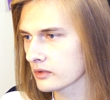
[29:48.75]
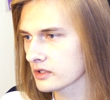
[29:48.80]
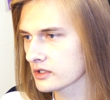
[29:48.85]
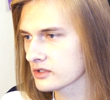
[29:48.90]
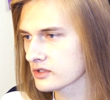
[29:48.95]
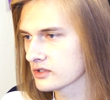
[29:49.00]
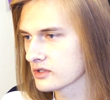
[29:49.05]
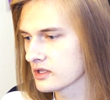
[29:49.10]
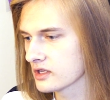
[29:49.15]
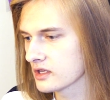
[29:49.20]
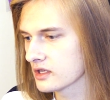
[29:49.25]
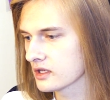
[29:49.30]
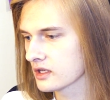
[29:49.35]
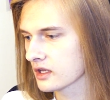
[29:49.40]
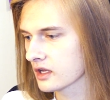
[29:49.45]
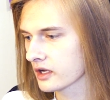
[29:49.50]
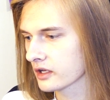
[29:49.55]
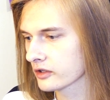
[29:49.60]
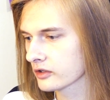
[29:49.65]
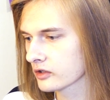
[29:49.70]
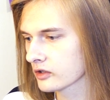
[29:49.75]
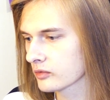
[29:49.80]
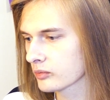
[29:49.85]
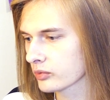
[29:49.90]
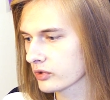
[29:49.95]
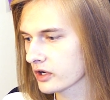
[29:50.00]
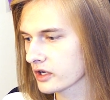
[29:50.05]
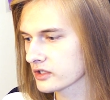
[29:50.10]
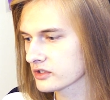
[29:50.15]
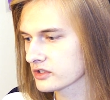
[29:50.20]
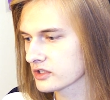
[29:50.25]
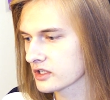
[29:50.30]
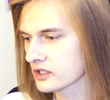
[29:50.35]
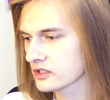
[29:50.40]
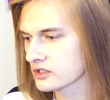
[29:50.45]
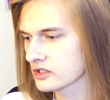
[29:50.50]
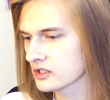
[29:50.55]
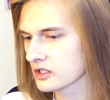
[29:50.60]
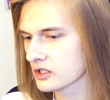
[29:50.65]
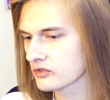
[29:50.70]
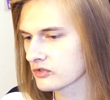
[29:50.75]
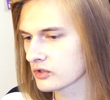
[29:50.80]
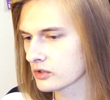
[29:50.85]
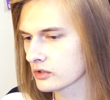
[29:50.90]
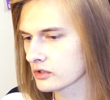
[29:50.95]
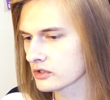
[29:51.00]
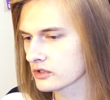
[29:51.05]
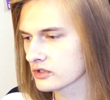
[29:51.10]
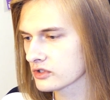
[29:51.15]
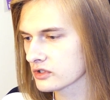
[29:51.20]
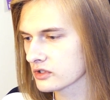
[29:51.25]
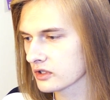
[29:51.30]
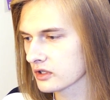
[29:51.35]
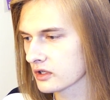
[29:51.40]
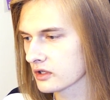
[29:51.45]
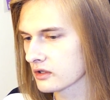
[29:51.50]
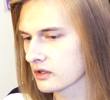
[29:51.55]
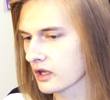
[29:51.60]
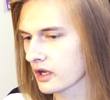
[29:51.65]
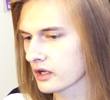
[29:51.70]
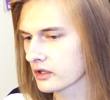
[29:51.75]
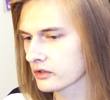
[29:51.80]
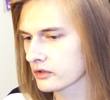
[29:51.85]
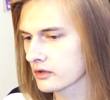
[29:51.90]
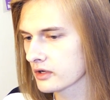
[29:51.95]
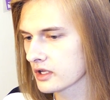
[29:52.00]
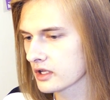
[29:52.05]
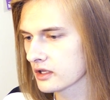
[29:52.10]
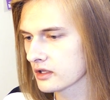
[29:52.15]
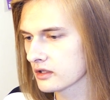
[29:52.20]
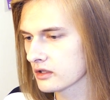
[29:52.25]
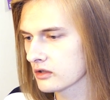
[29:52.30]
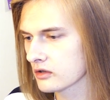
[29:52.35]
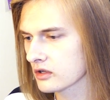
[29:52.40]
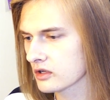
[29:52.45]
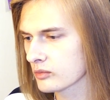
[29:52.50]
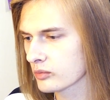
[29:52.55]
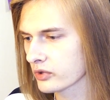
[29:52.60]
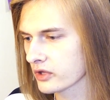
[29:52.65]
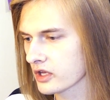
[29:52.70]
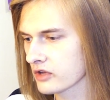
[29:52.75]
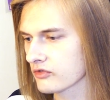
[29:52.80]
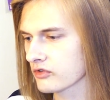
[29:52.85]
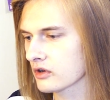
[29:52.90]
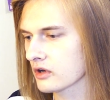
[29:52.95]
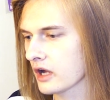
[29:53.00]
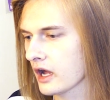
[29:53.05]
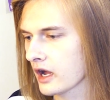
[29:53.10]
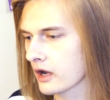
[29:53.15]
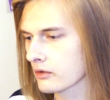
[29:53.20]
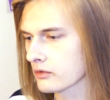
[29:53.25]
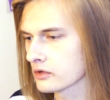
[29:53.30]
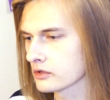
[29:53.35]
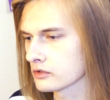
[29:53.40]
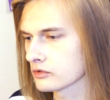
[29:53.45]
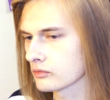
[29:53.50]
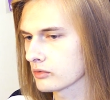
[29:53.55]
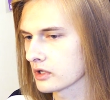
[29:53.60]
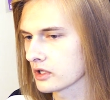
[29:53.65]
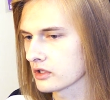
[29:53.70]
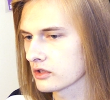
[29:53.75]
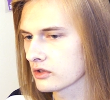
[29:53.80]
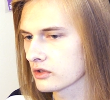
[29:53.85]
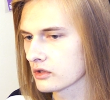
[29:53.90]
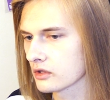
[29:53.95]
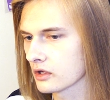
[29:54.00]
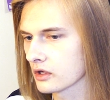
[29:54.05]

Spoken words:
was the color process. And of course, coloring you can play for hours with.